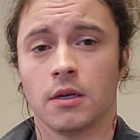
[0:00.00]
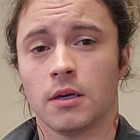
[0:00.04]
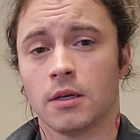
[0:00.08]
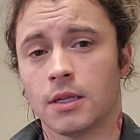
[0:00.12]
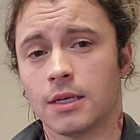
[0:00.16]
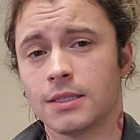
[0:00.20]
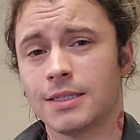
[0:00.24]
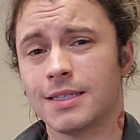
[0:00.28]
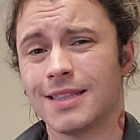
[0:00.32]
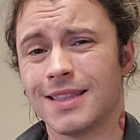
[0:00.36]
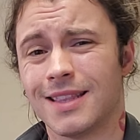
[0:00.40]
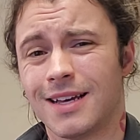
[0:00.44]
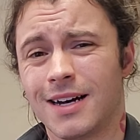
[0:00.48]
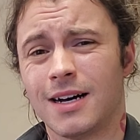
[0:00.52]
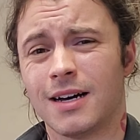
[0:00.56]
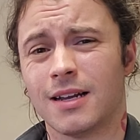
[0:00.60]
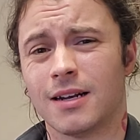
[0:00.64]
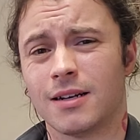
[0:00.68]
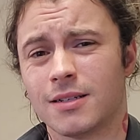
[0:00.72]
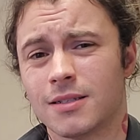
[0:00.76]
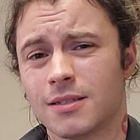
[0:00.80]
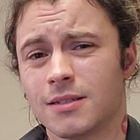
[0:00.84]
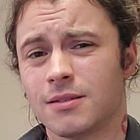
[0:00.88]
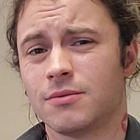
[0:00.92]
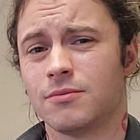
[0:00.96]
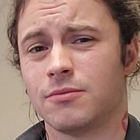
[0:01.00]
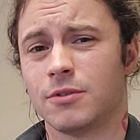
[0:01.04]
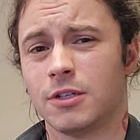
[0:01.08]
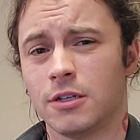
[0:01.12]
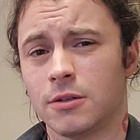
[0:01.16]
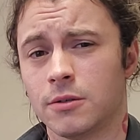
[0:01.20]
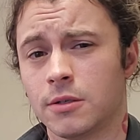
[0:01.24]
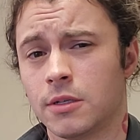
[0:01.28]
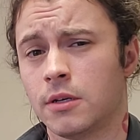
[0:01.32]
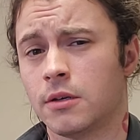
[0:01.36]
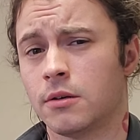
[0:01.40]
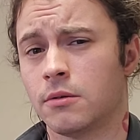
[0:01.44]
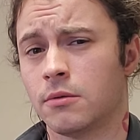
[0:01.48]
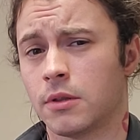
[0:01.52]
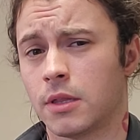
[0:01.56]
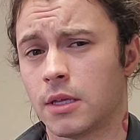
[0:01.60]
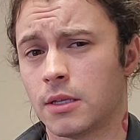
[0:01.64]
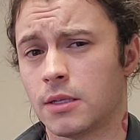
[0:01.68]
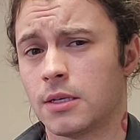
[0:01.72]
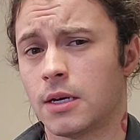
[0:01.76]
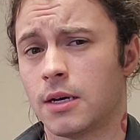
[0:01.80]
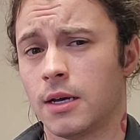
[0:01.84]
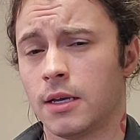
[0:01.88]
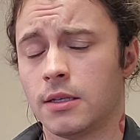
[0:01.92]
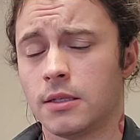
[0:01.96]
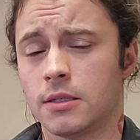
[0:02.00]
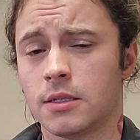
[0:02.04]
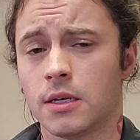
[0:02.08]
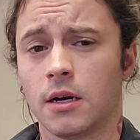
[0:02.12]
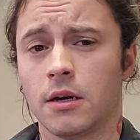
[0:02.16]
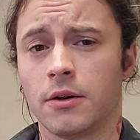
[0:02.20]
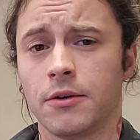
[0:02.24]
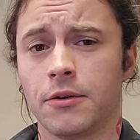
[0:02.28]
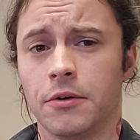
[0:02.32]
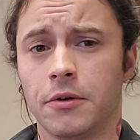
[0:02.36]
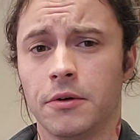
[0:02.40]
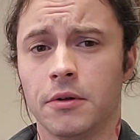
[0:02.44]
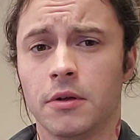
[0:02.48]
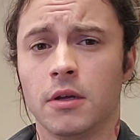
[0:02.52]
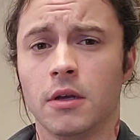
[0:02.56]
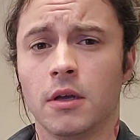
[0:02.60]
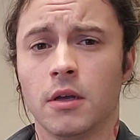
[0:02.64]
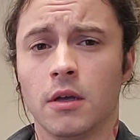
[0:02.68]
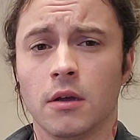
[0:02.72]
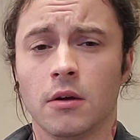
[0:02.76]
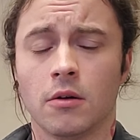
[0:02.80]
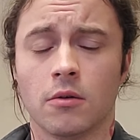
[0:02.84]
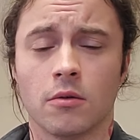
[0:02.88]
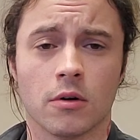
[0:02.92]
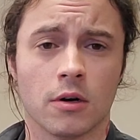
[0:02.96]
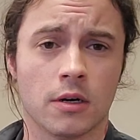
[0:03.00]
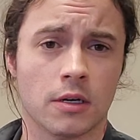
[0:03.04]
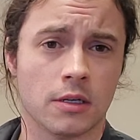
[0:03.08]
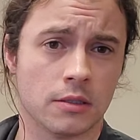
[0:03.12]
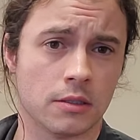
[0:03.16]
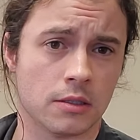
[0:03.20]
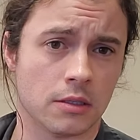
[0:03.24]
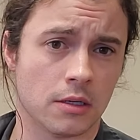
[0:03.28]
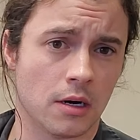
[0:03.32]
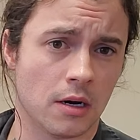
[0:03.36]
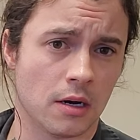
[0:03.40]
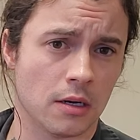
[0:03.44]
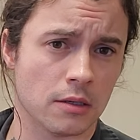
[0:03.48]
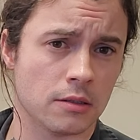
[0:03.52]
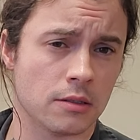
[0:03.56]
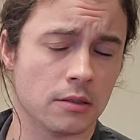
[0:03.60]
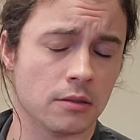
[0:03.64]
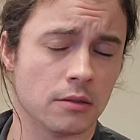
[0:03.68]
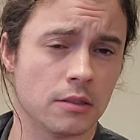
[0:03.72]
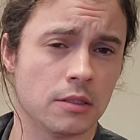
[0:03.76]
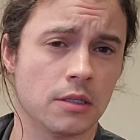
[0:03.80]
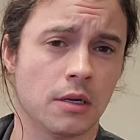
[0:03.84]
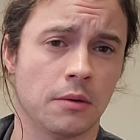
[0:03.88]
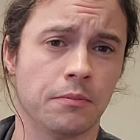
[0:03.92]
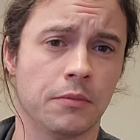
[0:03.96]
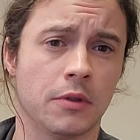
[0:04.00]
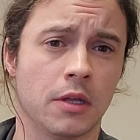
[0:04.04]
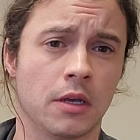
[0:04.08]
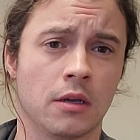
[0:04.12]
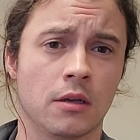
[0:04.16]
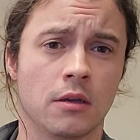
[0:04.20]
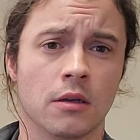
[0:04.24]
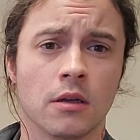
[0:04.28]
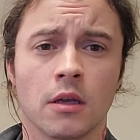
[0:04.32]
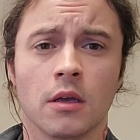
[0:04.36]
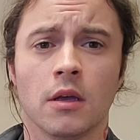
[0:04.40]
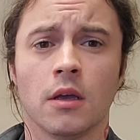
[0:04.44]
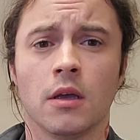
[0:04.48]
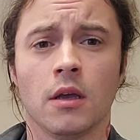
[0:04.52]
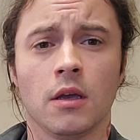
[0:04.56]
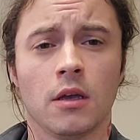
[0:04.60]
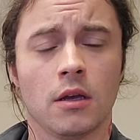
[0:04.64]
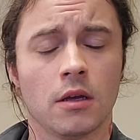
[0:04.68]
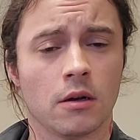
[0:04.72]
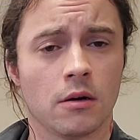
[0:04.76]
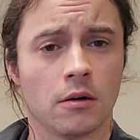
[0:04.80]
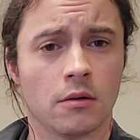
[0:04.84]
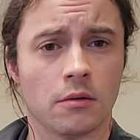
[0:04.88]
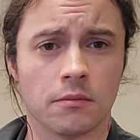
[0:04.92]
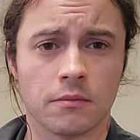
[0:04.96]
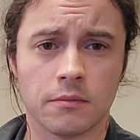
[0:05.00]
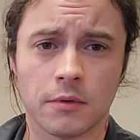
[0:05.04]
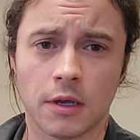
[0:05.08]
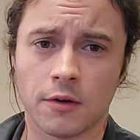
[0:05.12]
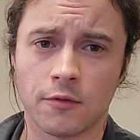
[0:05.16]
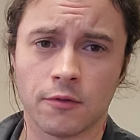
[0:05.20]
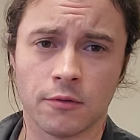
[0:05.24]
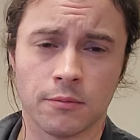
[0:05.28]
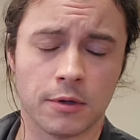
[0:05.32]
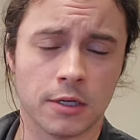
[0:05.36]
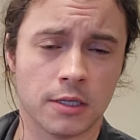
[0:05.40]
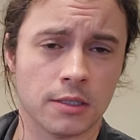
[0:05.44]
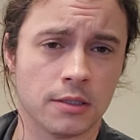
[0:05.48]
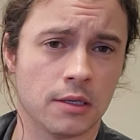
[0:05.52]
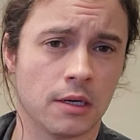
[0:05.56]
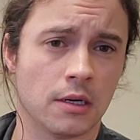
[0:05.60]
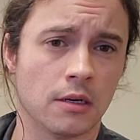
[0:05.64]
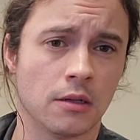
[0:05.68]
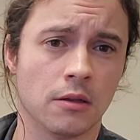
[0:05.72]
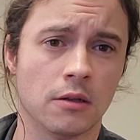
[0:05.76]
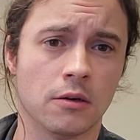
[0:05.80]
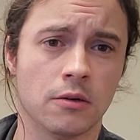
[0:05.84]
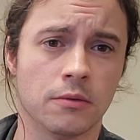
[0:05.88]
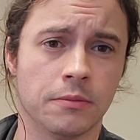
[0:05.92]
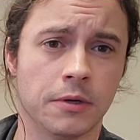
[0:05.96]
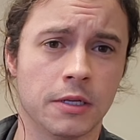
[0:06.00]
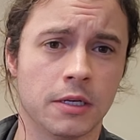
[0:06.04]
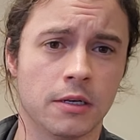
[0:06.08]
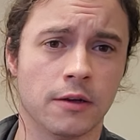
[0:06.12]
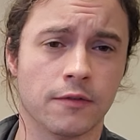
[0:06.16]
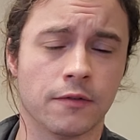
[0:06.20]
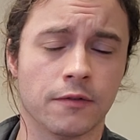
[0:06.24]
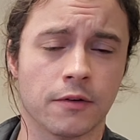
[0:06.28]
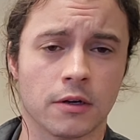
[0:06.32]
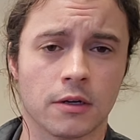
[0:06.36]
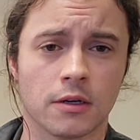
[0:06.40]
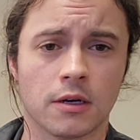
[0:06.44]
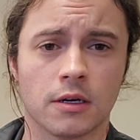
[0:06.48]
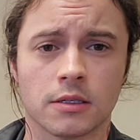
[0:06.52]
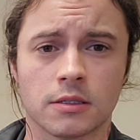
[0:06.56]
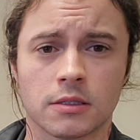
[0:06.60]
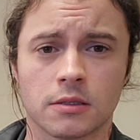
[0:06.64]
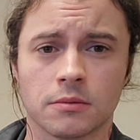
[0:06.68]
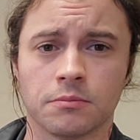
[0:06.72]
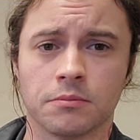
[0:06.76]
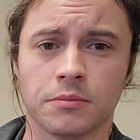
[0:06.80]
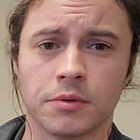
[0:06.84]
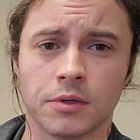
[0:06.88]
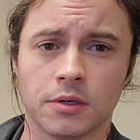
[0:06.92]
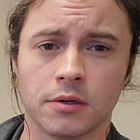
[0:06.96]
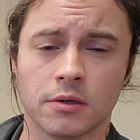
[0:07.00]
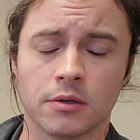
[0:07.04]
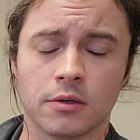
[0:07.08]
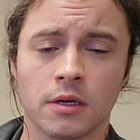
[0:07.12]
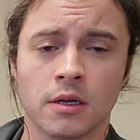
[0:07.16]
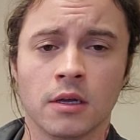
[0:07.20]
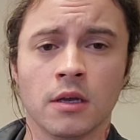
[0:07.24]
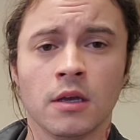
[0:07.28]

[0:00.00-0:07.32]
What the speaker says: That's a lot when you're dealing with a tight tunnel or an exhaust or something. You know, everybody's got a little bit different custom build.